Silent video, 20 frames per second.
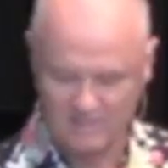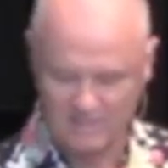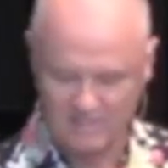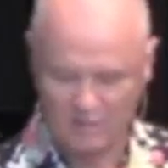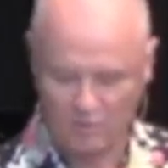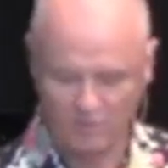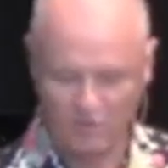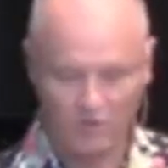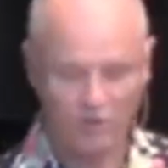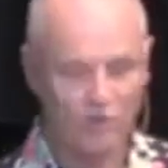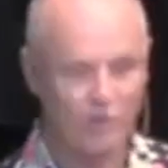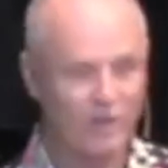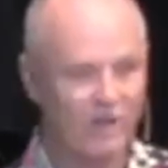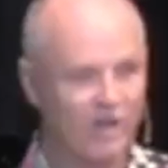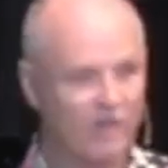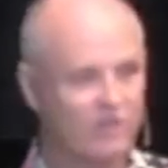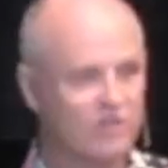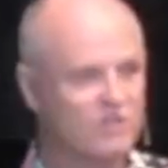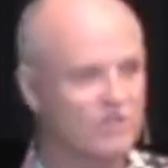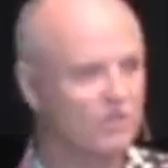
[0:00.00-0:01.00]
And we all know
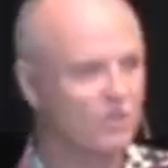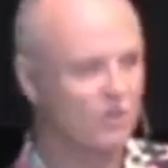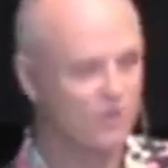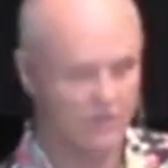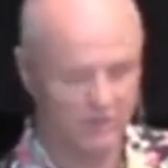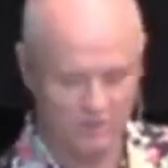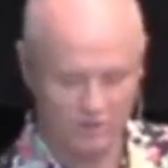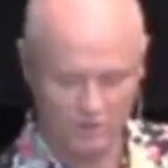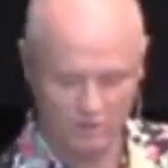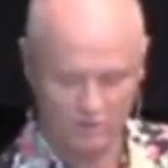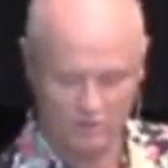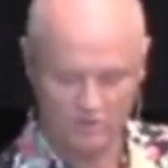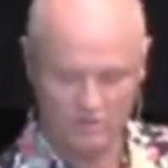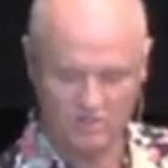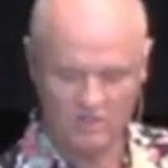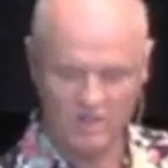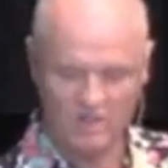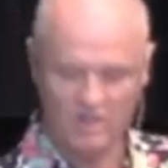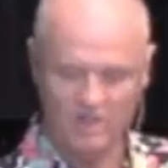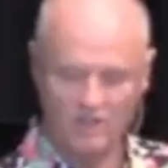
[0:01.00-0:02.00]
how the story goes
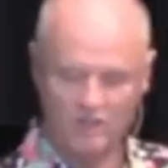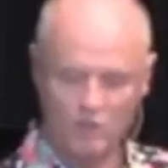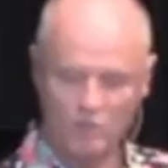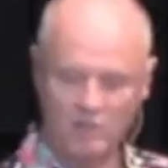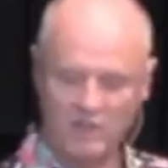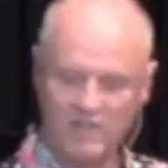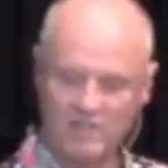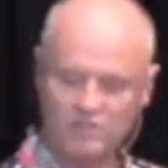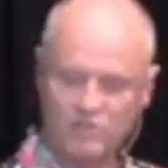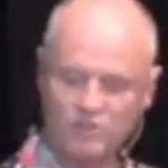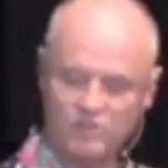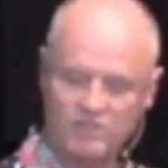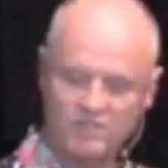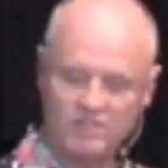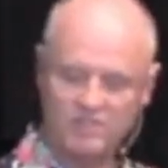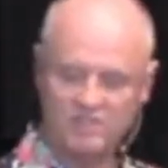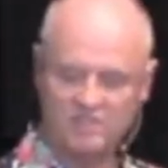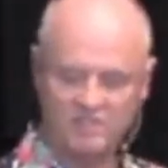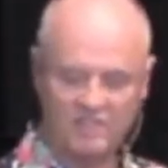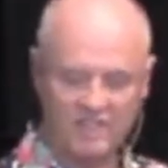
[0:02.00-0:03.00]
the master
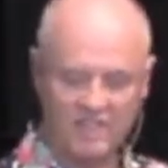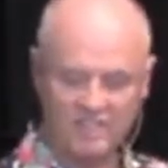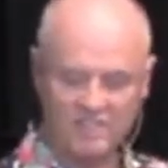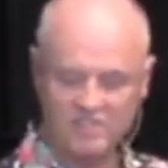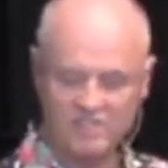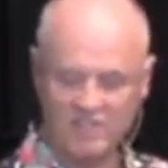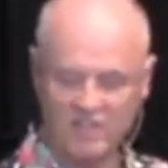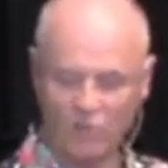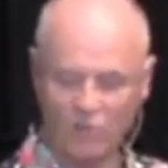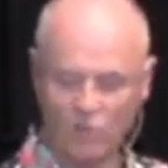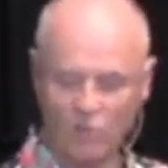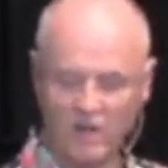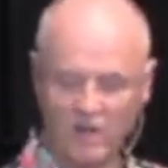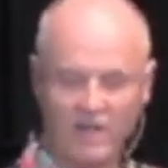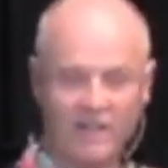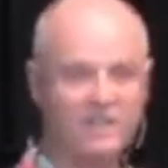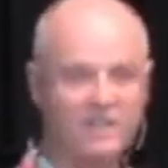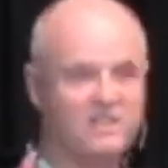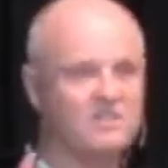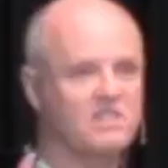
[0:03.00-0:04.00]
tastes that
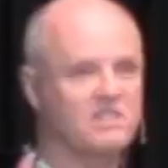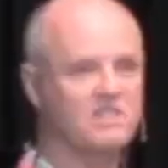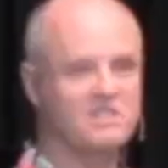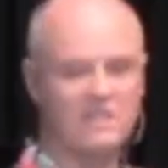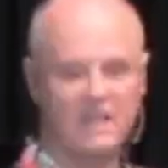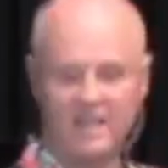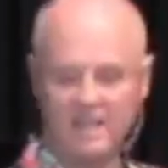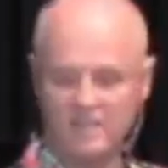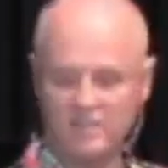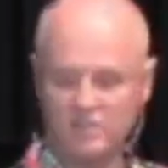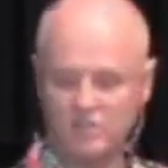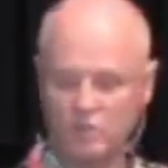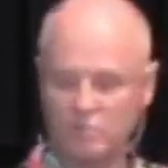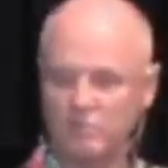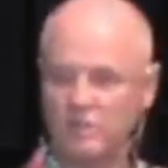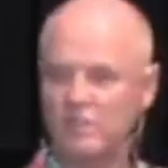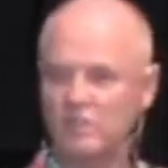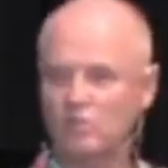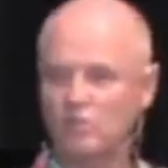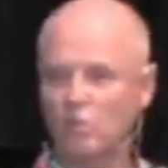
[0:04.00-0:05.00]
wine. He says, That is the
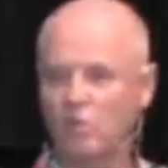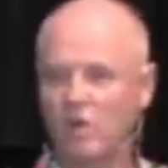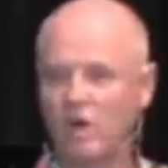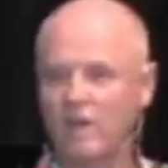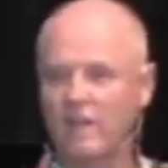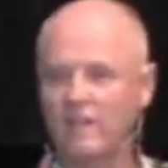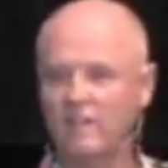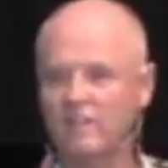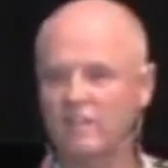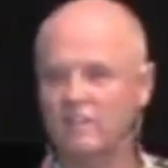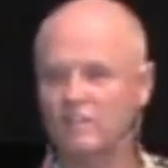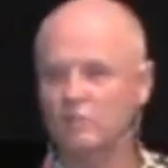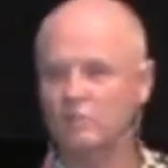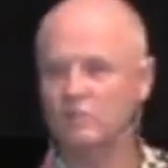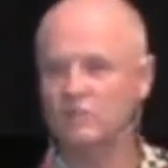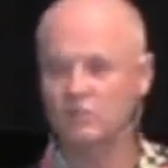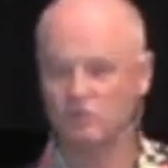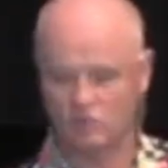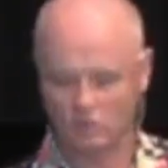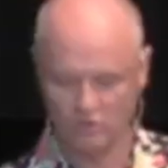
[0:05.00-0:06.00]
best wine that has
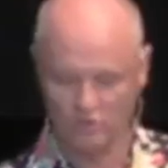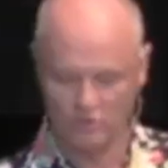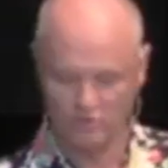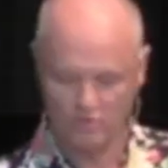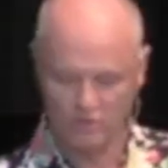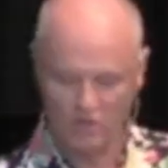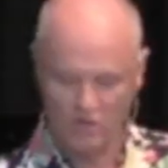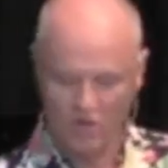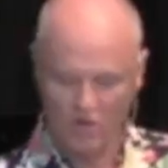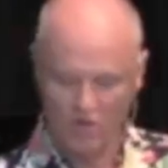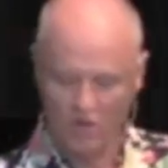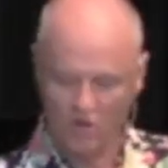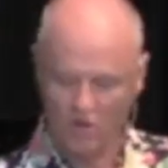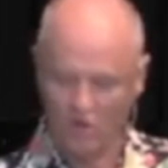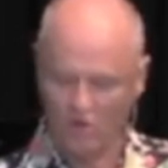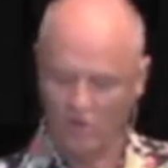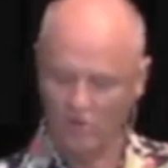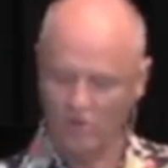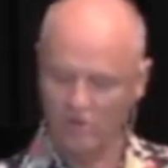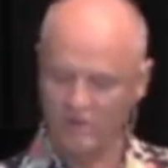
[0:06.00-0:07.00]
been served
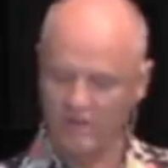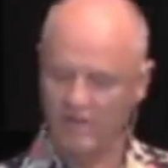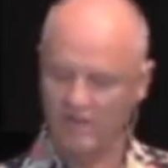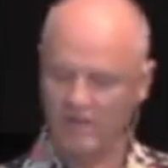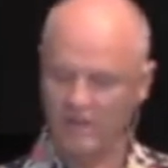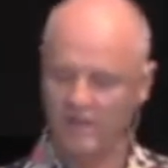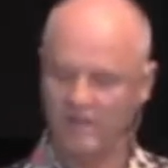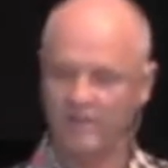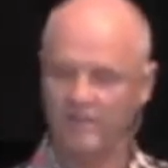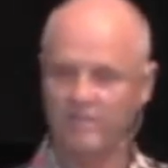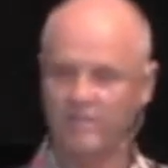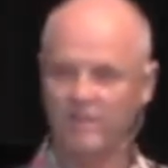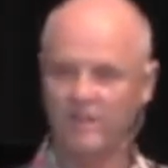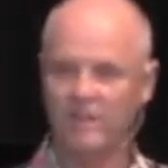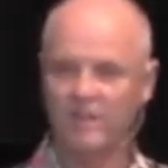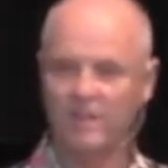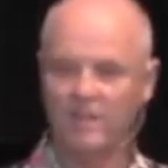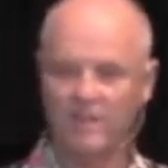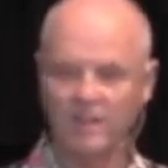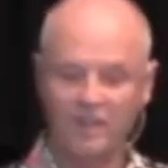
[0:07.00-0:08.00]
all day.
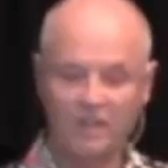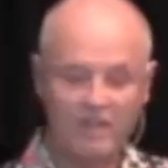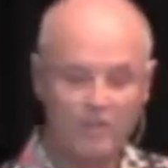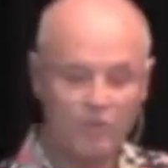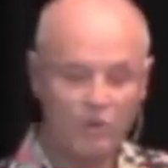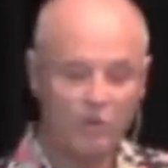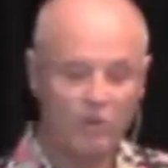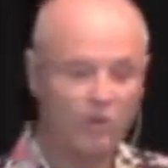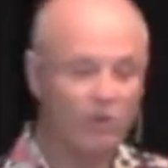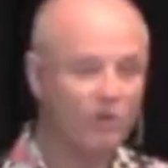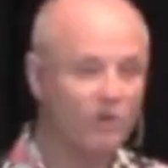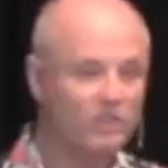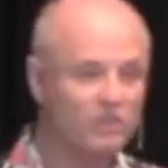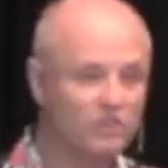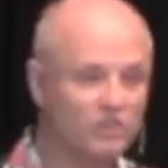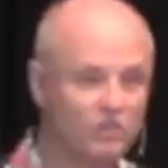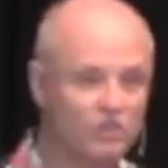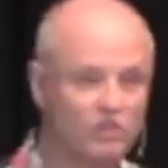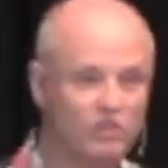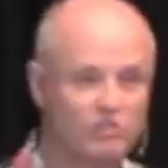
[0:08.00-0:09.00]
Everyone always
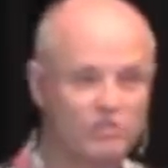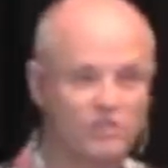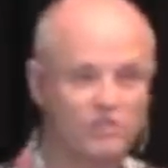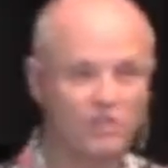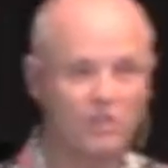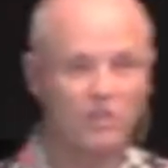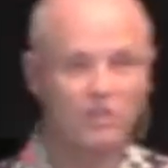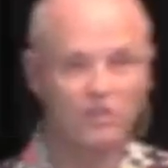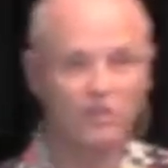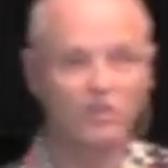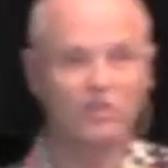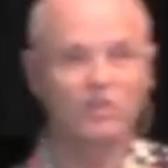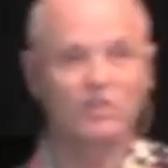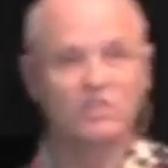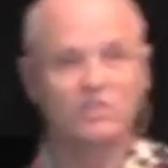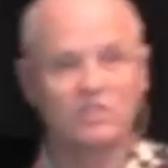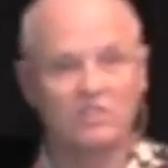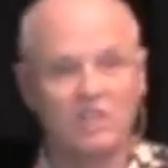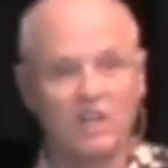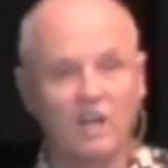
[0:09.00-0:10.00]
serves the, the
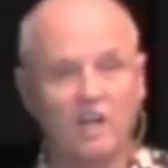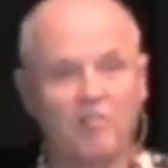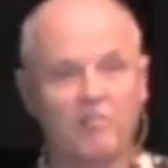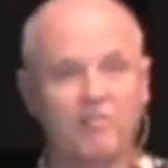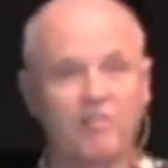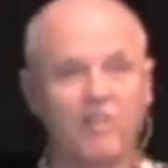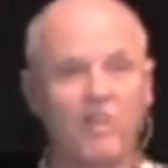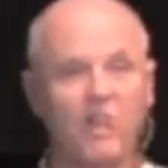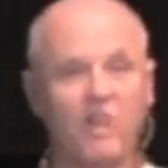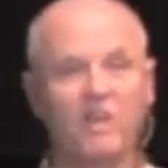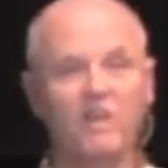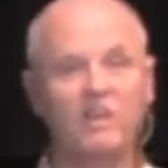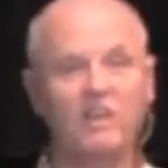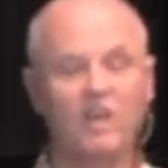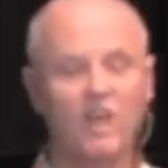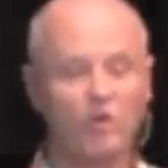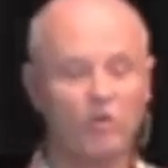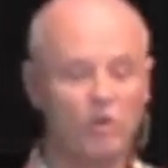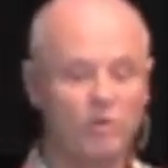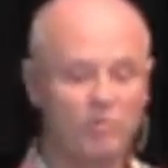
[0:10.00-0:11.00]
good stuff.
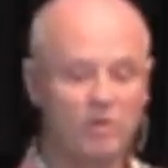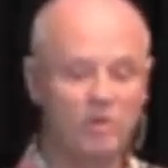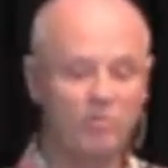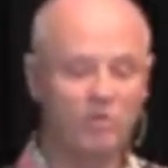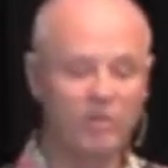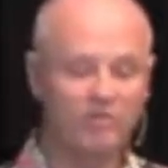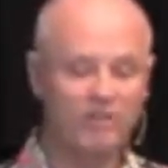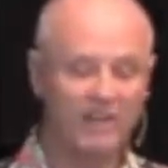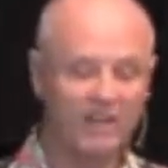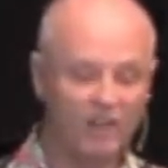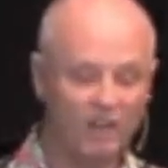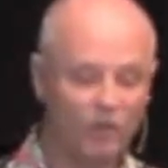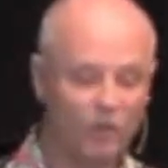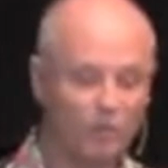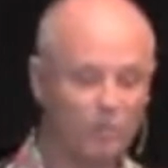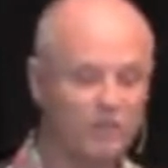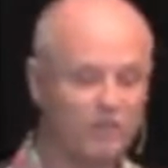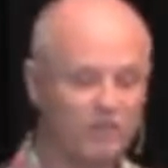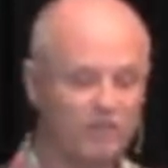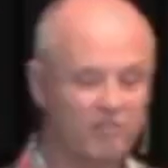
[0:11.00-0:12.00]
And when people have had a
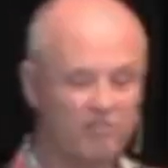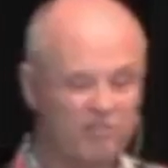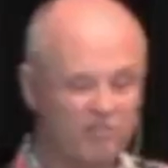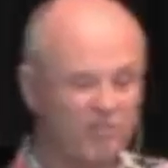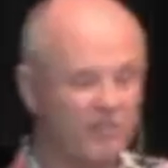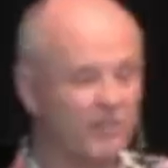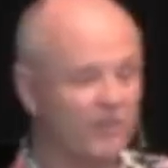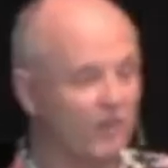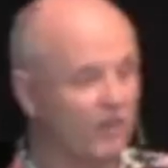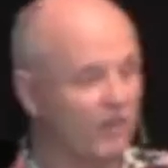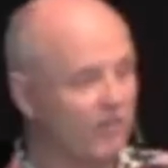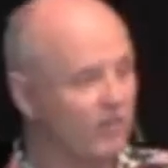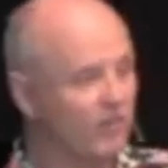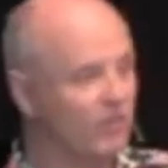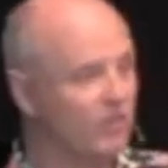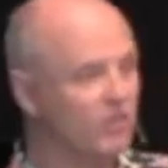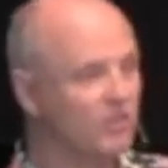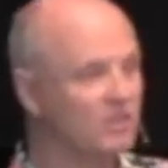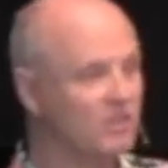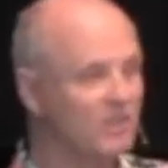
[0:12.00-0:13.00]
little bit of fill of the
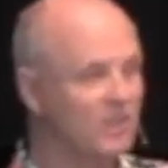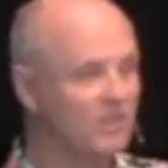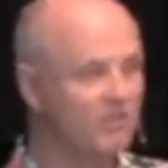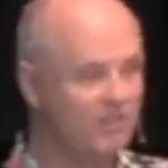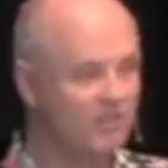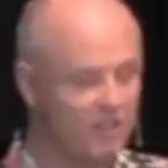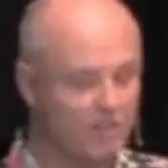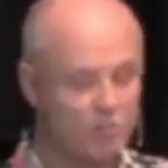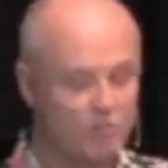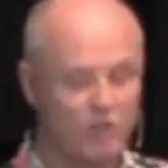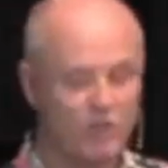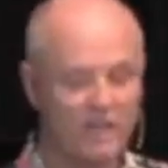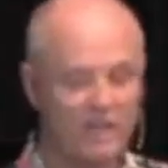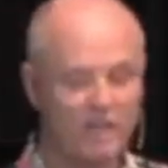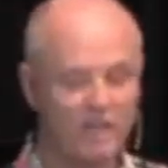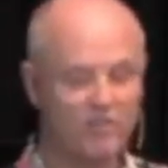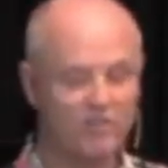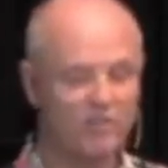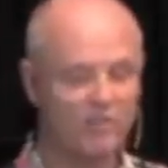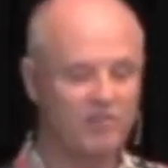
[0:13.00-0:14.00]
good stuff, then they bring
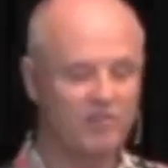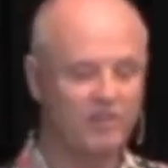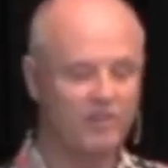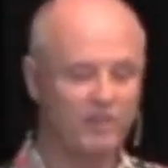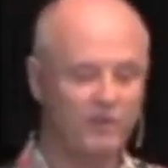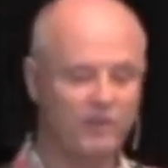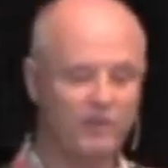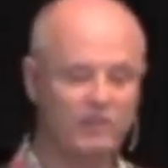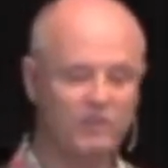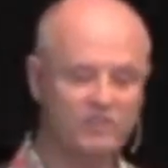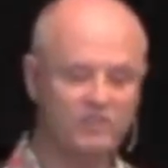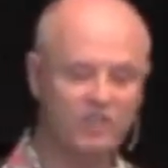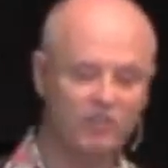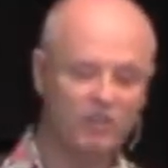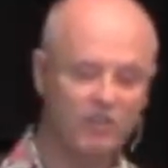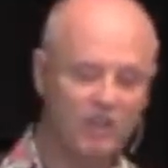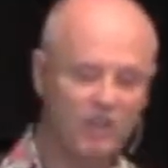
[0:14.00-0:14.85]
out the inferior stuff.